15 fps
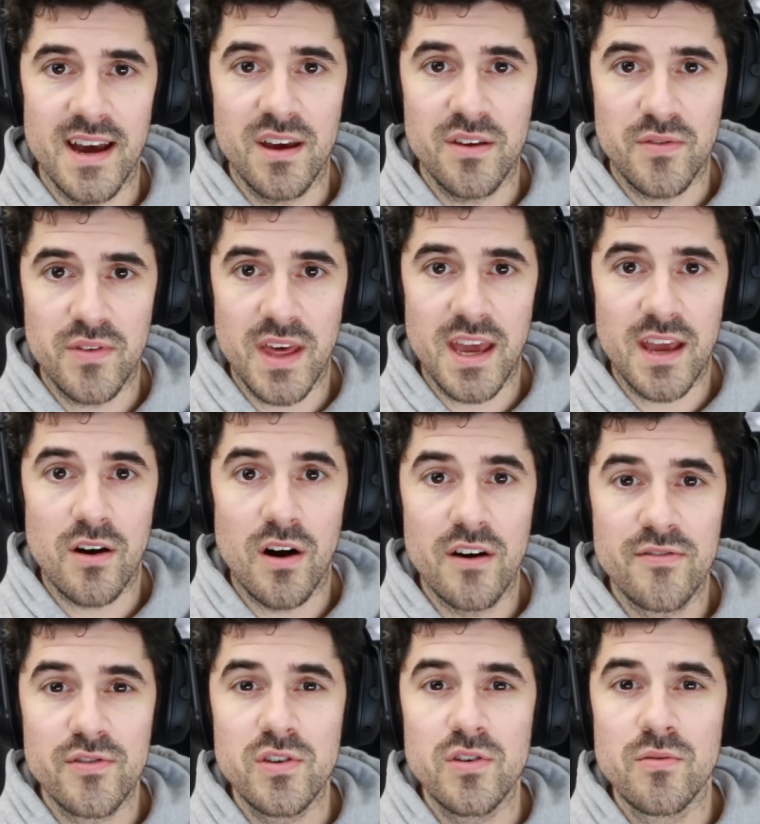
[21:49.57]
I think,
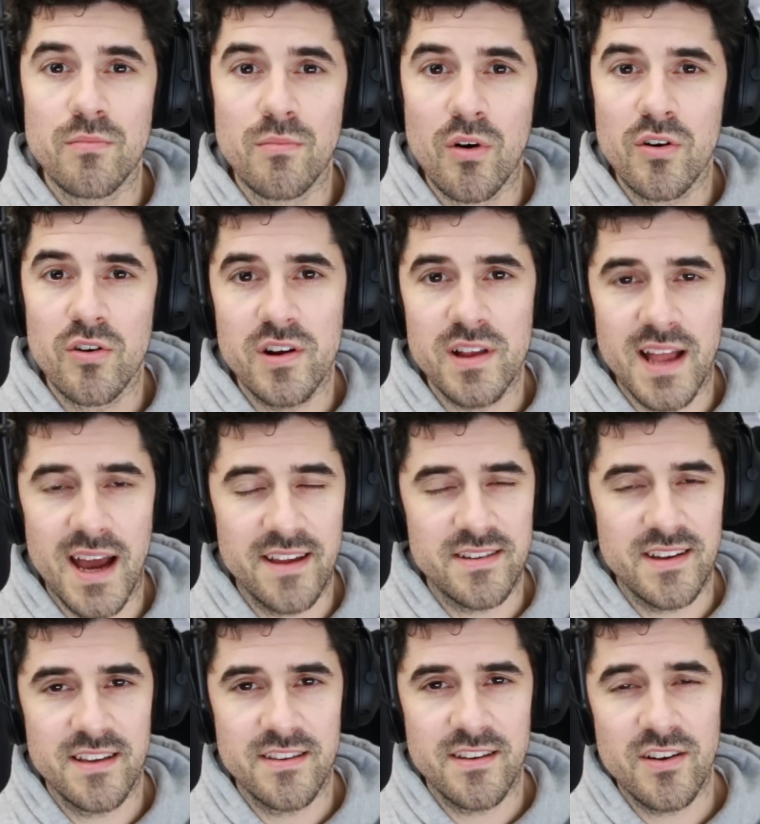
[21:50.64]
offer you more or
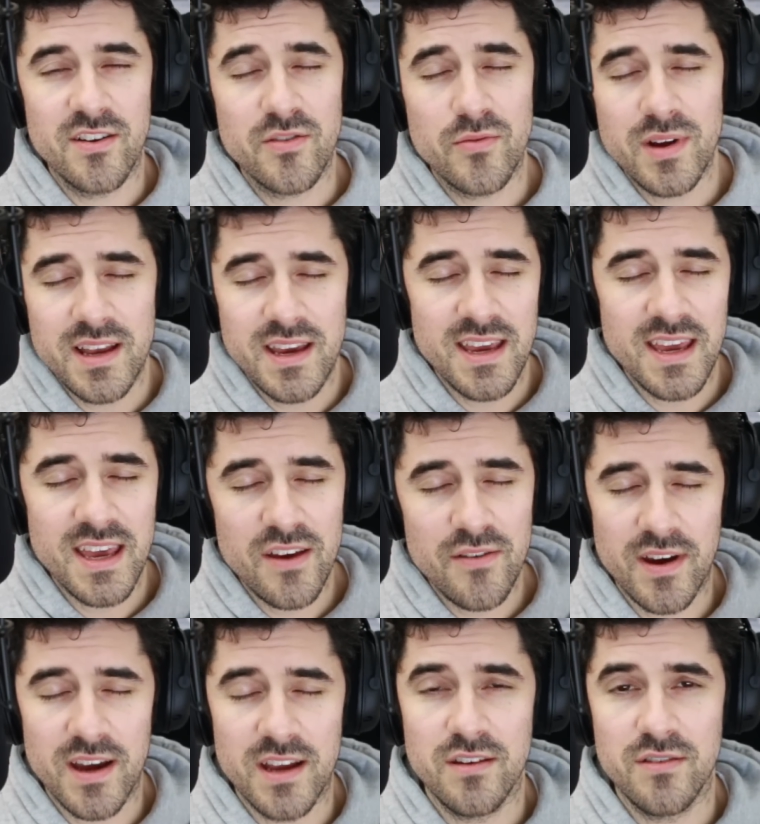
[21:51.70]
less, and there's really,
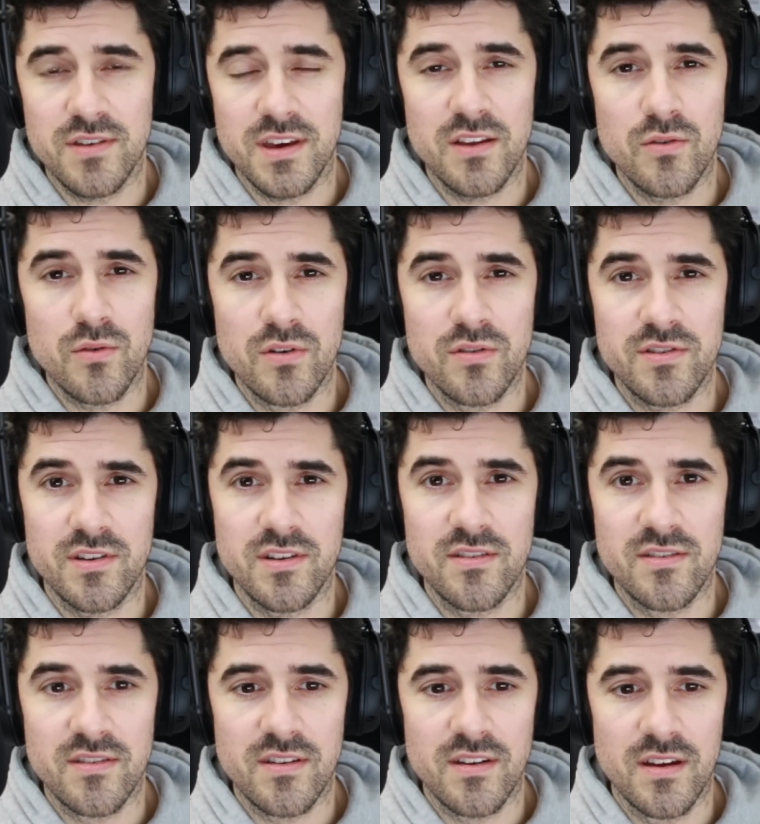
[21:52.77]
if anything,
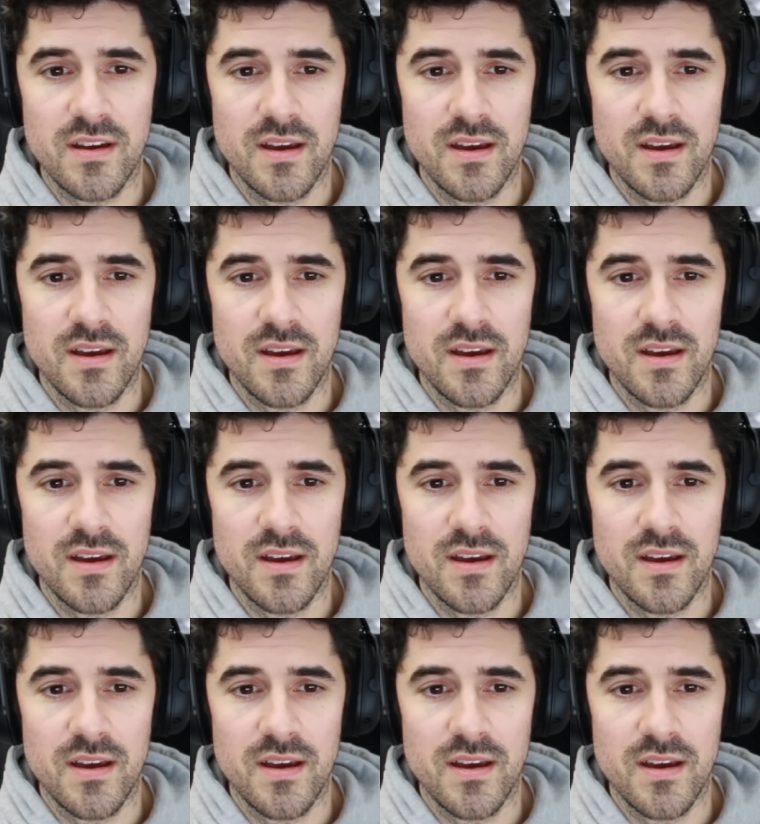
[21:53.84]
nuances